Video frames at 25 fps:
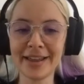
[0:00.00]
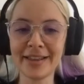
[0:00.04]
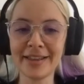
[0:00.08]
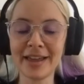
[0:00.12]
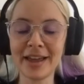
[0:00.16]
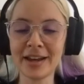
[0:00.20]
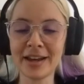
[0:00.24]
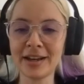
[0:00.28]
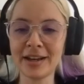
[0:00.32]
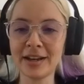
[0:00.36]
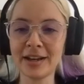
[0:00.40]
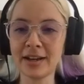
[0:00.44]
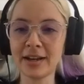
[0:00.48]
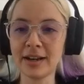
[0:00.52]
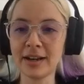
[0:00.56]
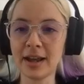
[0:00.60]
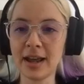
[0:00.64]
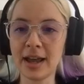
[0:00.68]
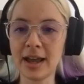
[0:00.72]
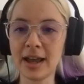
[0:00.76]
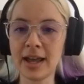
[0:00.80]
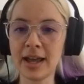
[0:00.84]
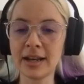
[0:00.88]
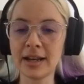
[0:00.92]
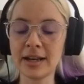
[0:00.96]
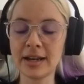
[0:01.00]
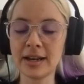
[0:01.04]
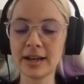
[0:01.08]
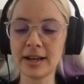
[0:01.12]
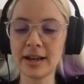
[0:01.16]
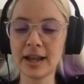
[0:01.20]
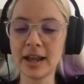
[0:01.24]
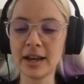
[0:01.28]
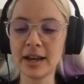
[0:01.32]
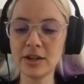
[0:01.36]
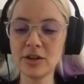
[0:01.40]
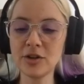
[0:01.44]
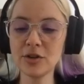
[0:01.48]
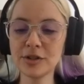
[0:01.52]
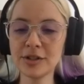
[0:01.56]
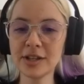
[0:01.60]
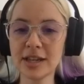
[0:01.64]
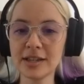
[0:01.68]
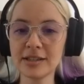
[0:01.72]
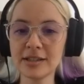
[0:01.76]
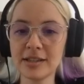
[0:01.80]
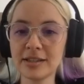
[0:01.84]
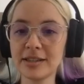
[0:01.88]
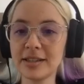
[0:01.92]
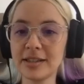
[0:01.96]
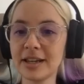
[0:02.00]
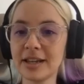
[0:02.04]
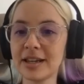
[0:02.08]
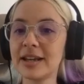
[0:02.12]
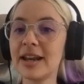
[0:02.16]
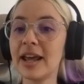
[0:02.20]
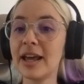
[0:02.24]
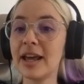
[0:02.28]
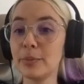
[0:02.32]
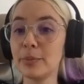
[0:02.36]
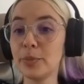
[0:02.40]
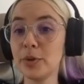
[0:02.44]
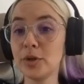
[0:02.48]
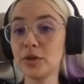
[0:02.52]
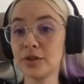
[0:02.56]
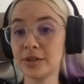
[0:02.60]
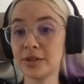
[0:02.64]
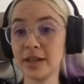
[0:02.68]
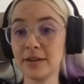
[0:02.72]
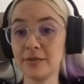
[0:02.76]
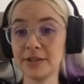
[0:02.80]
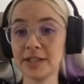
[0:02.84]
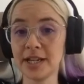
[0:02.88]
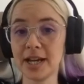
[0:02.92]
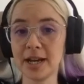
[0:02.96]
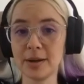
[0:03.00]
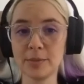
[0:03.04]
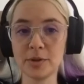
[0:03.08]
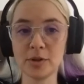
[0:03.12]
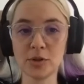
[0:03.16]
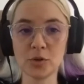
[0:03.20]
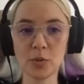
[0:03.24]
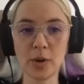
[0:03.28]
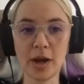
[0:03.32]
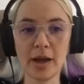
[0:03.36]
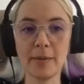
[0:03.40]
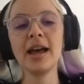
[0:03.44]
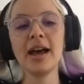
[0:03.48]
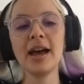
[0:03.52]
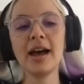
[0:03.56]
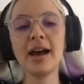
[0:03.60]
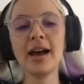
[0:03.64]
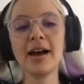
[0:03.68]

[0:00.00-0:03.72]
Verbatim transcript: and and and use cases, it can help you save time as well.